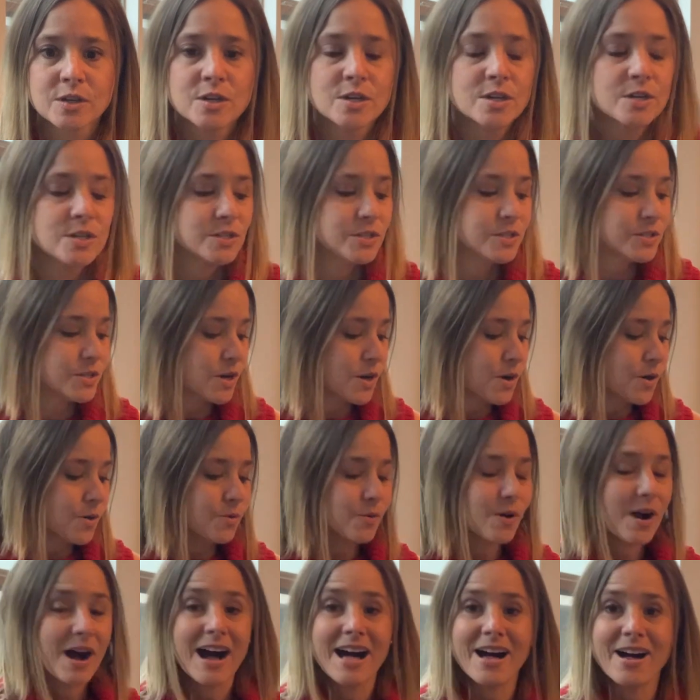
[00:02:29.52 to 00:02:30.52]

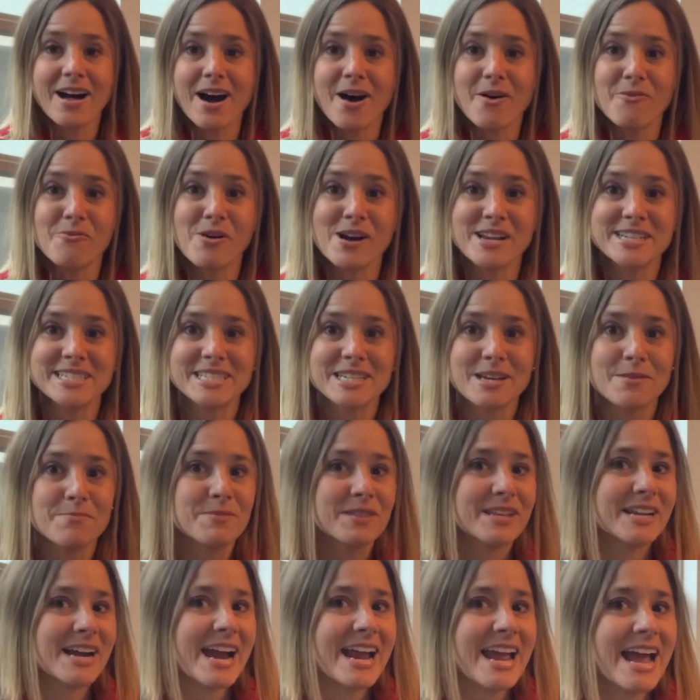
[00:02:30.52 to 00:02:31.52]
So one tip
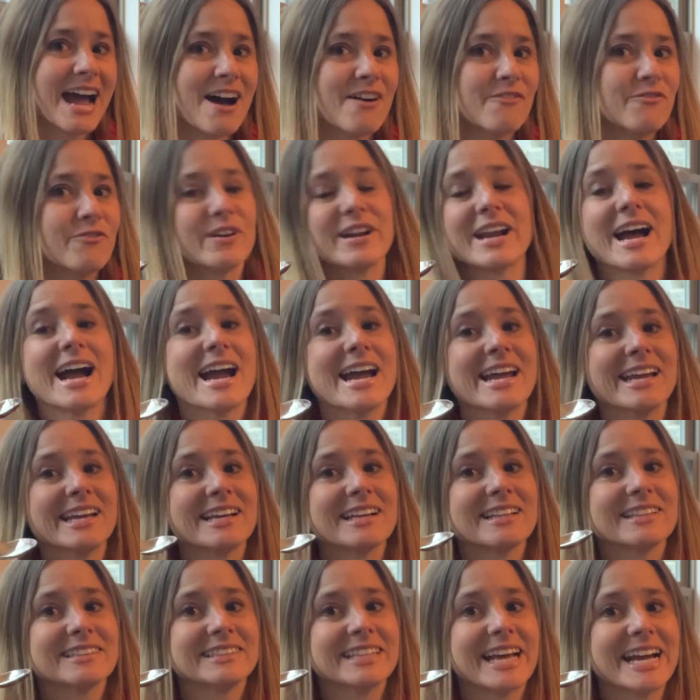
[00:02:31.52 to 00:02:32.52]
that I have when I
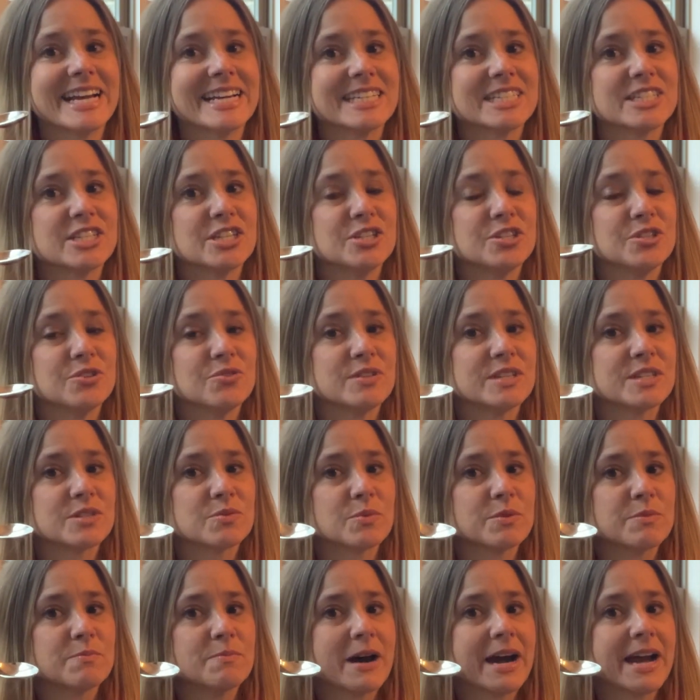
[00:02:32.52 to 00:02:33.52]
like to do this
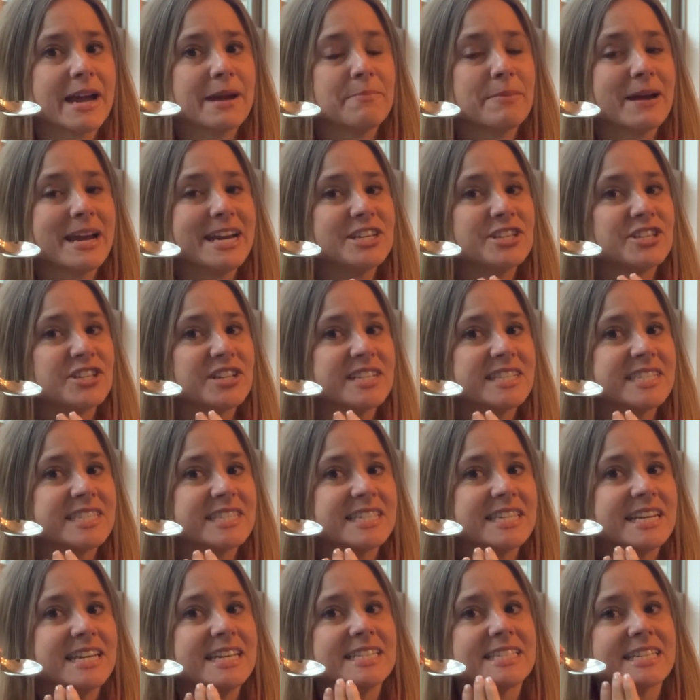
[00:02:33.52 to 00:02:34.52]
with my
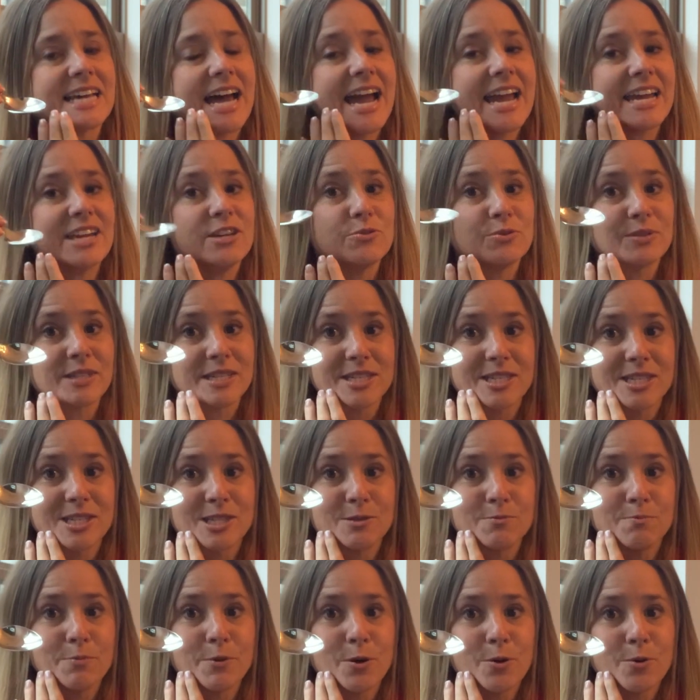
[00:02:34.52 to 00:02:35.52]
patients is I use a
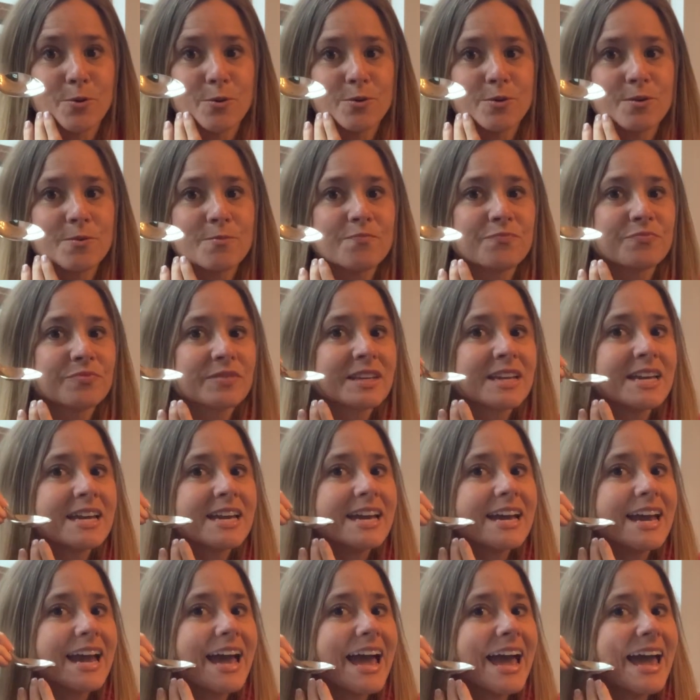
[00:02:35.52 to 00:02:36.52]
spoon
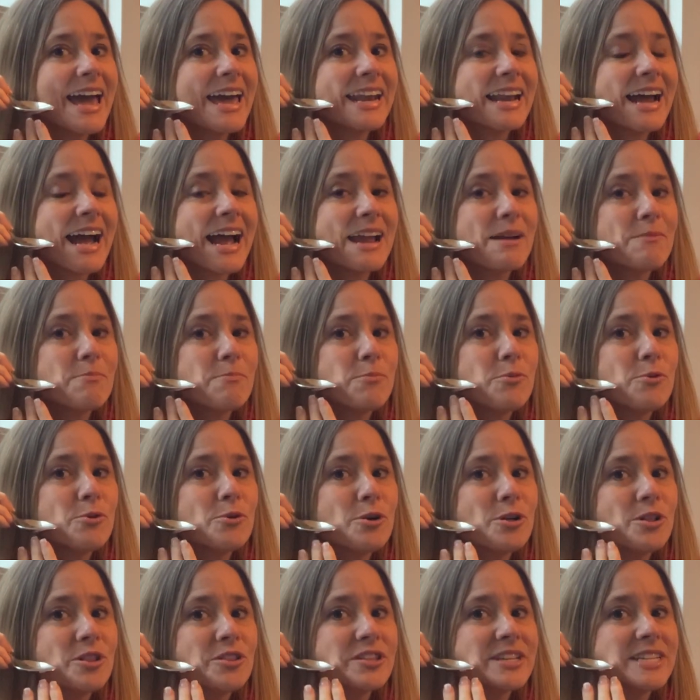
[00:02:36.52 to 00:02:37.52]
and I
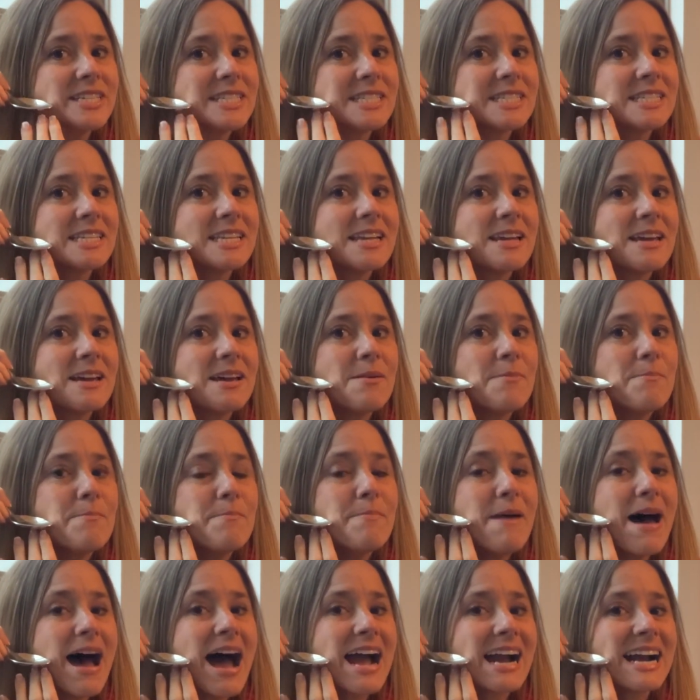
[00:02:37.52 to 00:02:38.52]
pull this
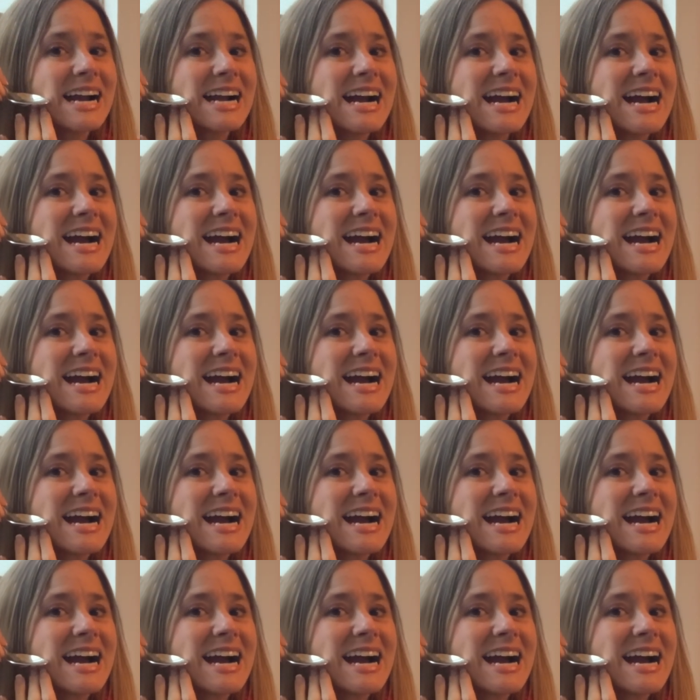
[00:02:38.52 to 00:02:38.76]
back